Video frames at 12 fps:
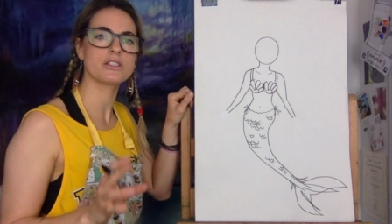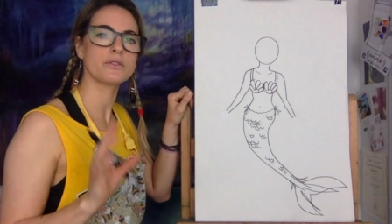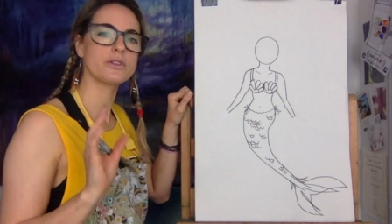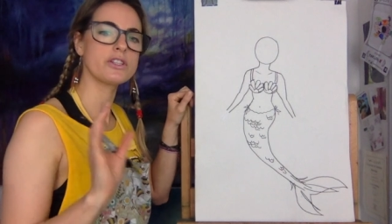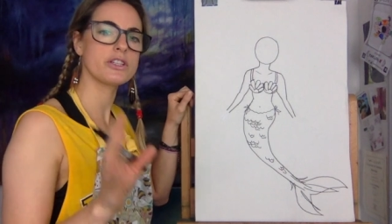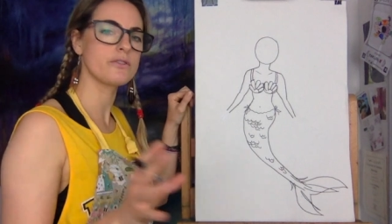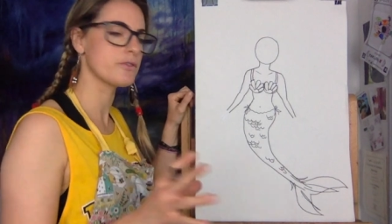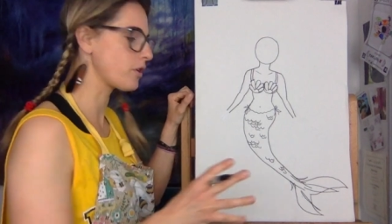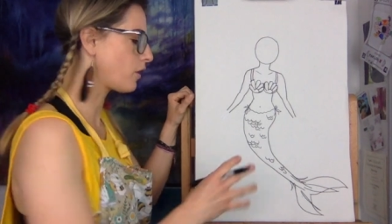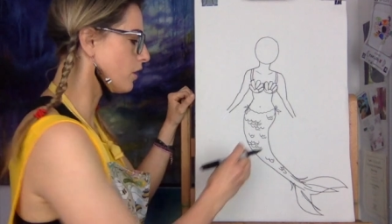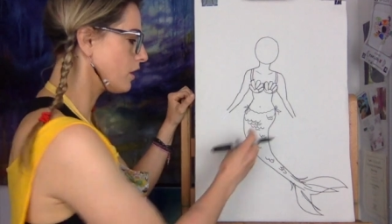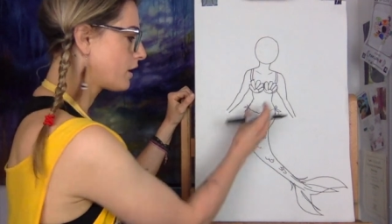long as you've
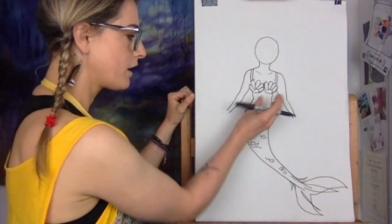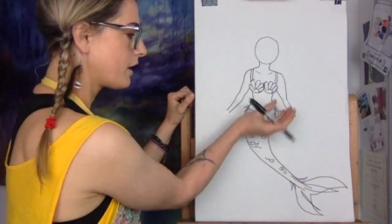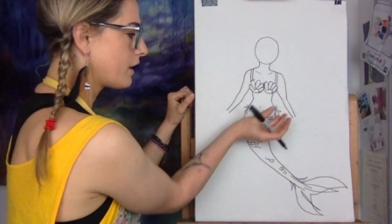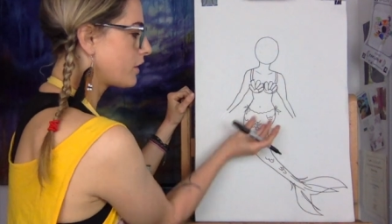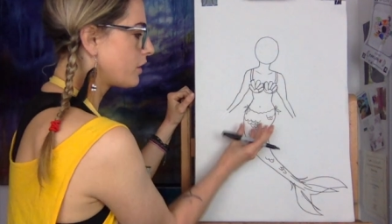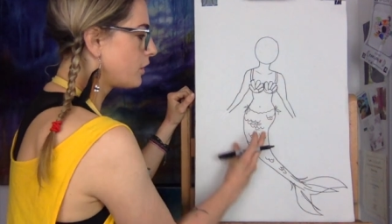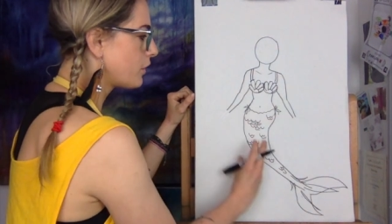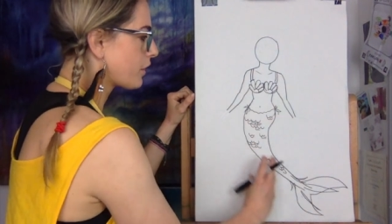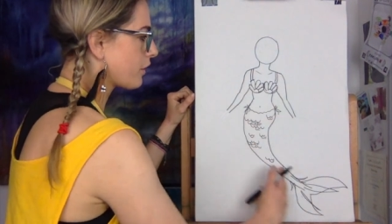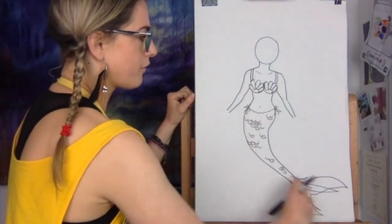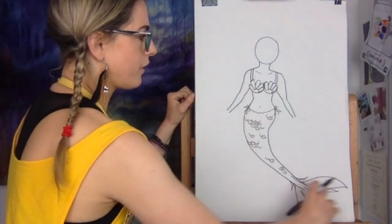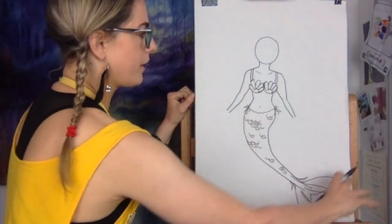got the look
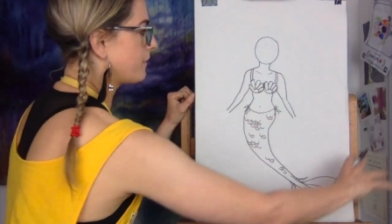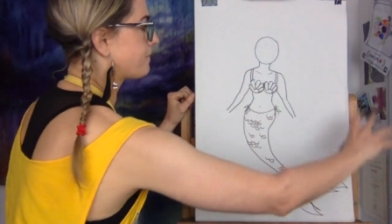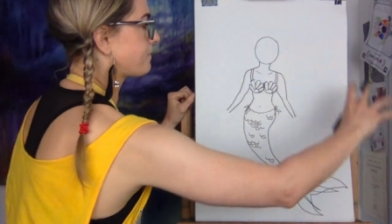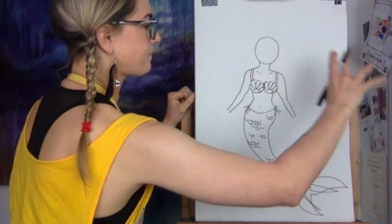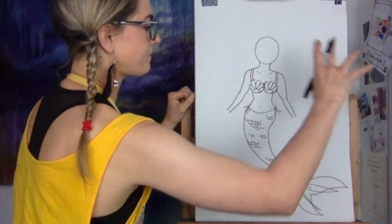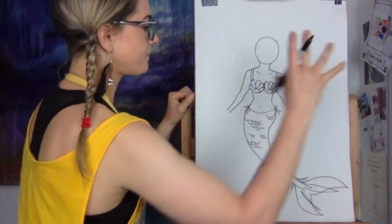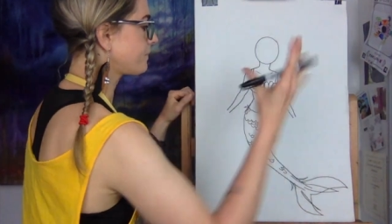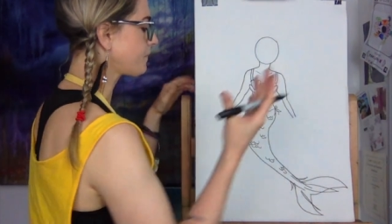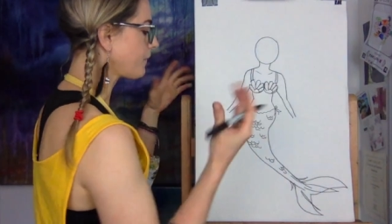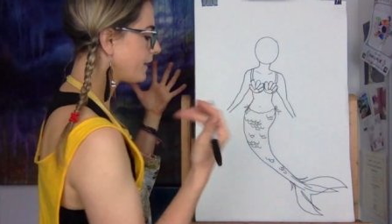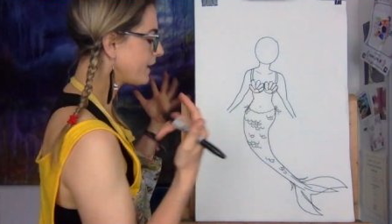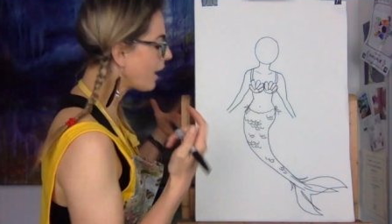of
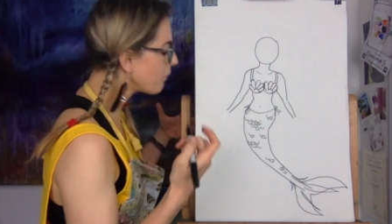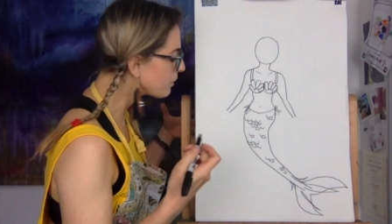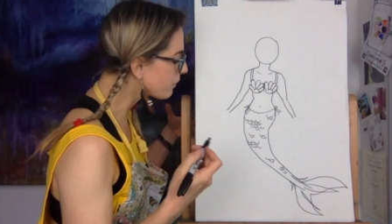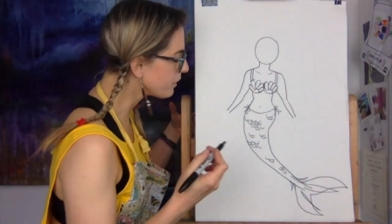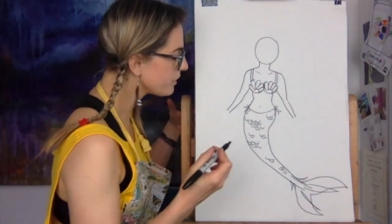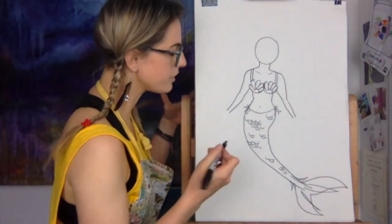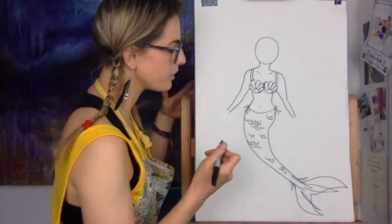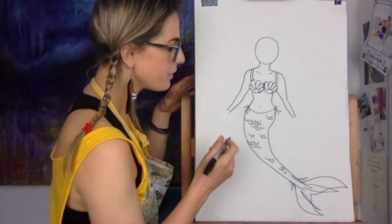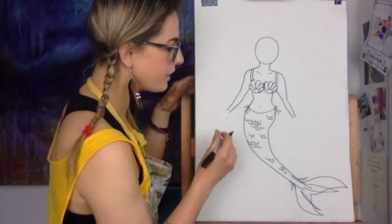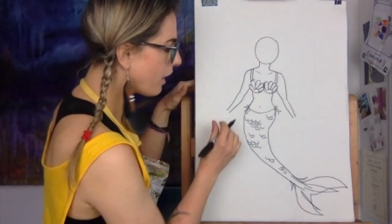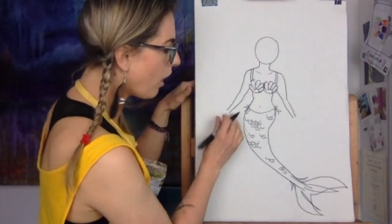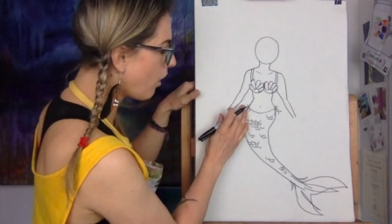it. Now we want to do
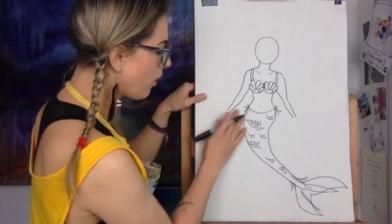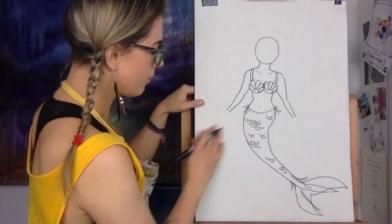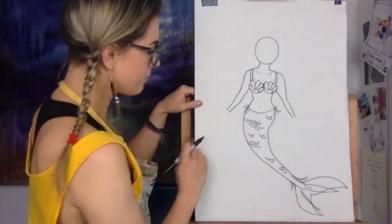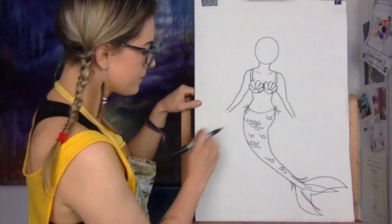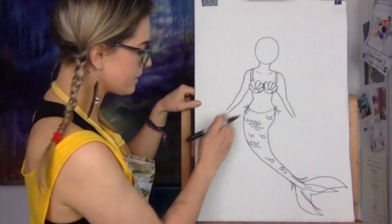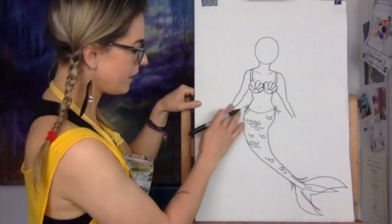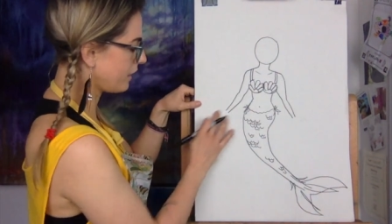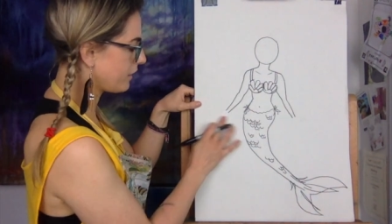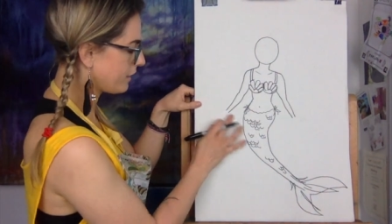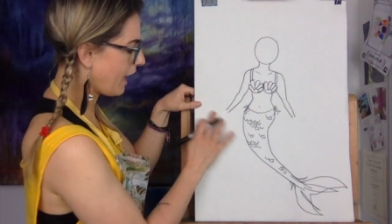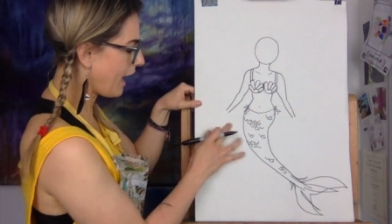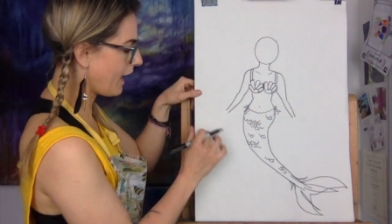the arms,
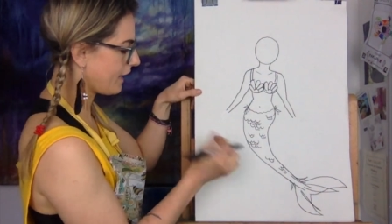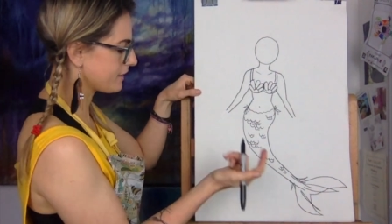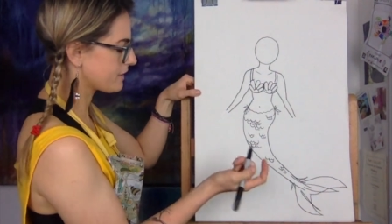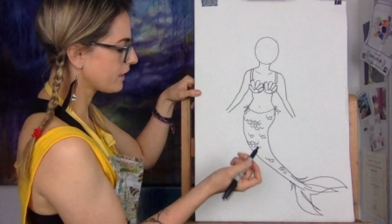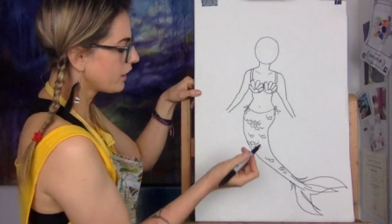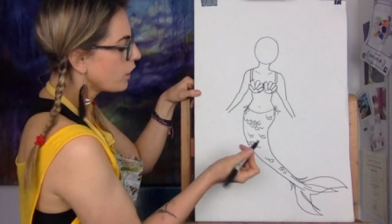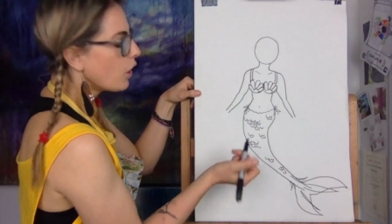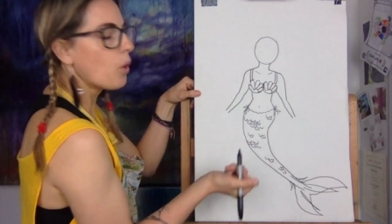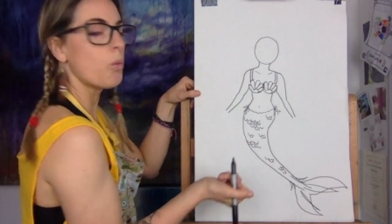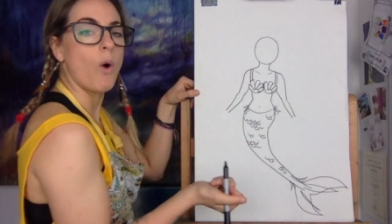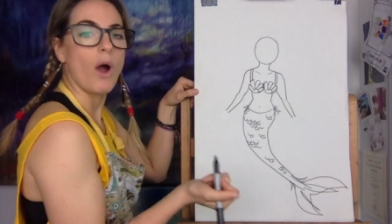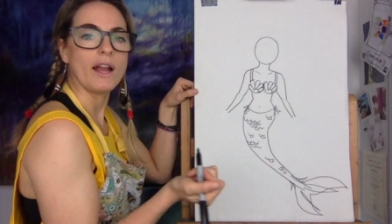the hands.
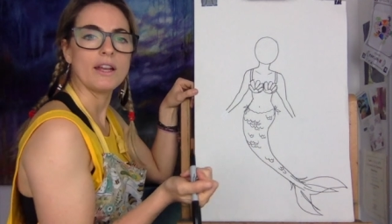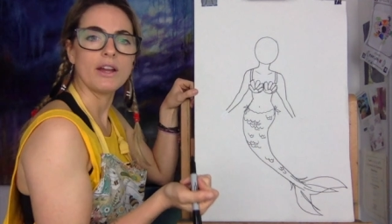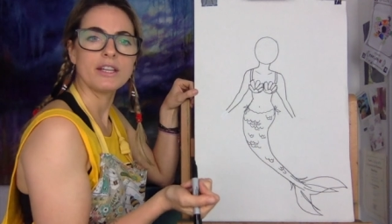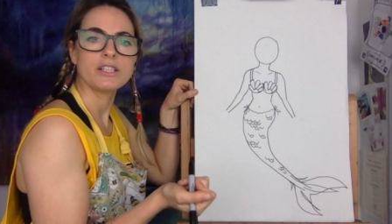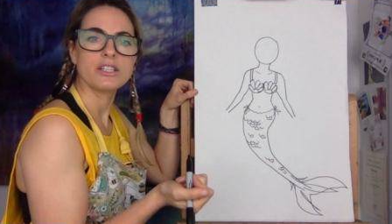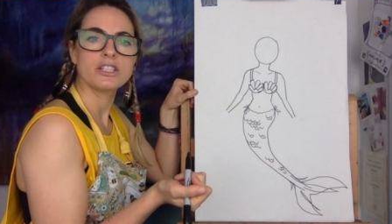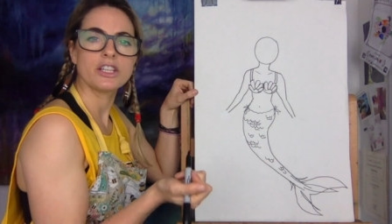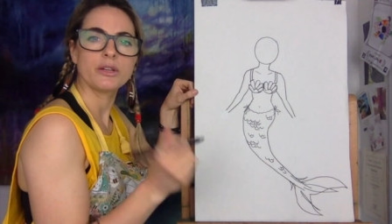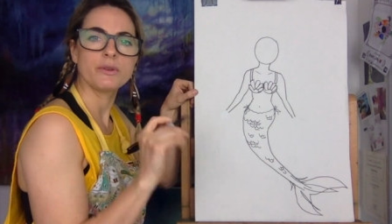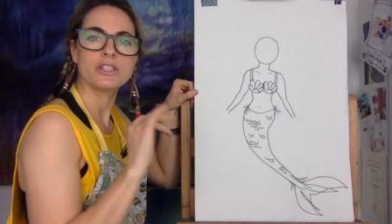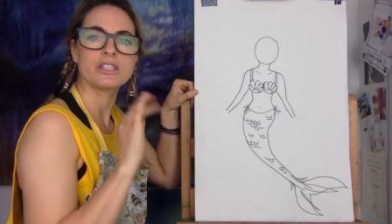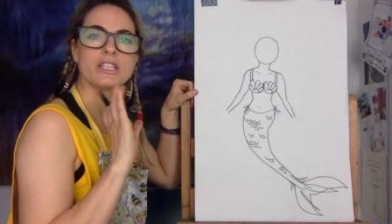What I like to do
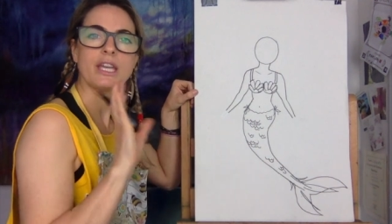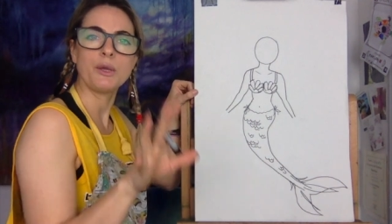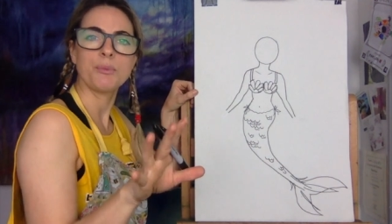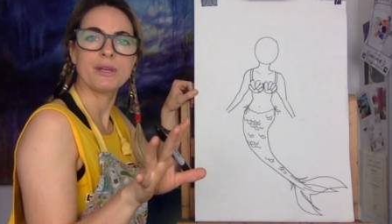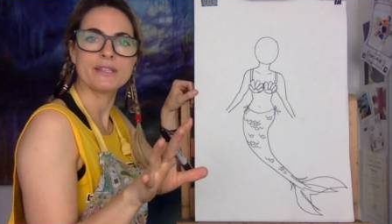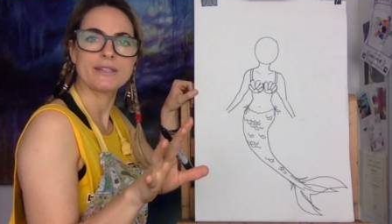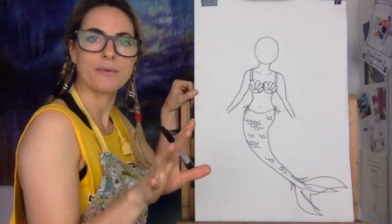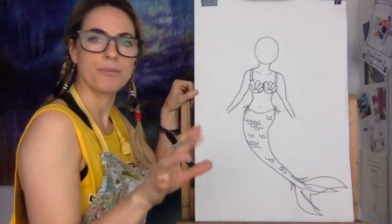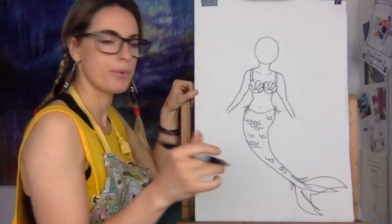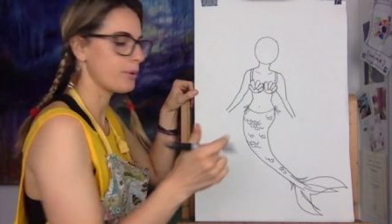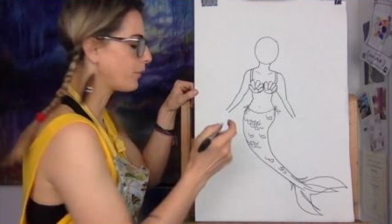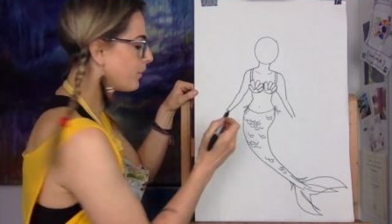is just keep it
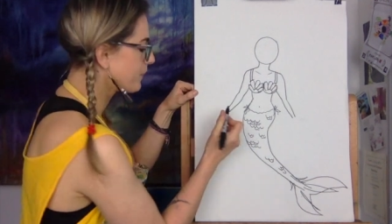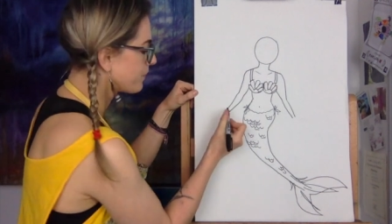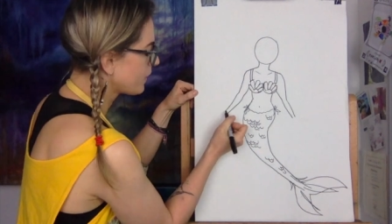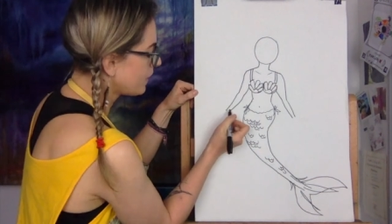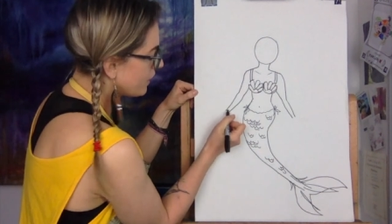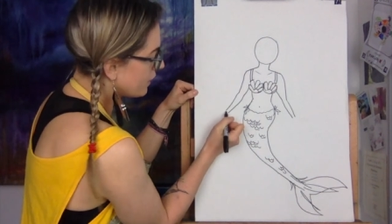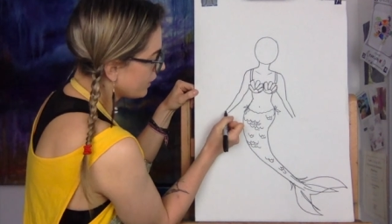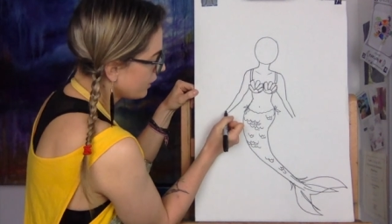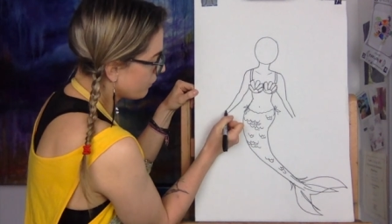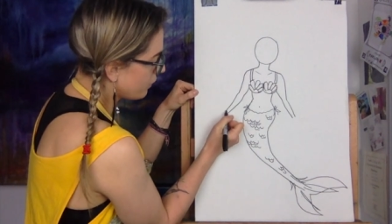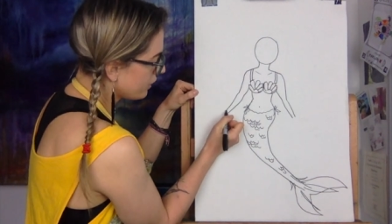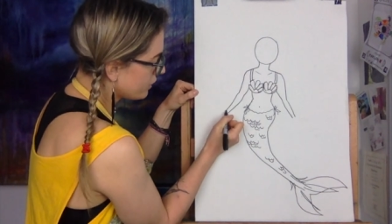simple. You
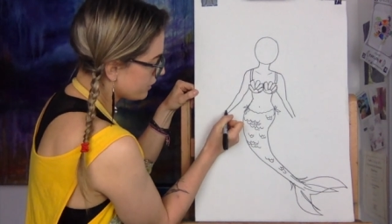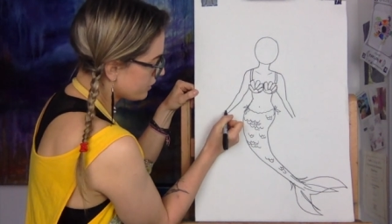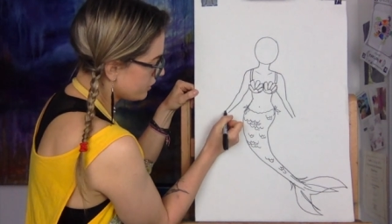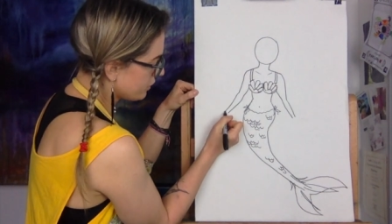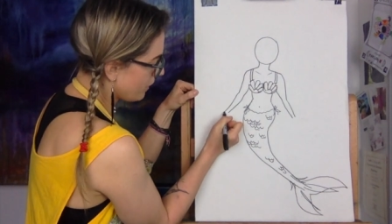want to just do